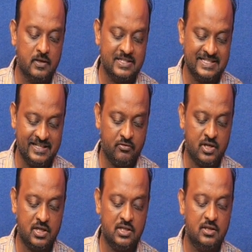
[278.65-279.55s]

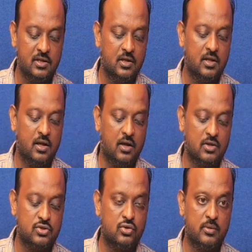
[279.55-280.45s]
several
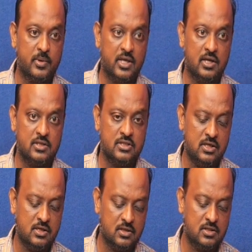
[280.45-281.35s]
sodium ion
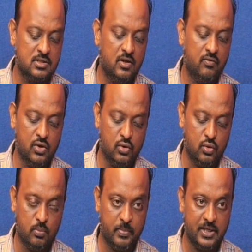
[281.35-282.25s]
channels will
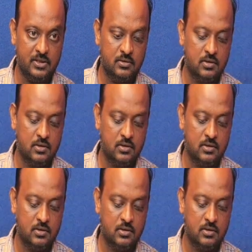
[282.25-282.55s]
open.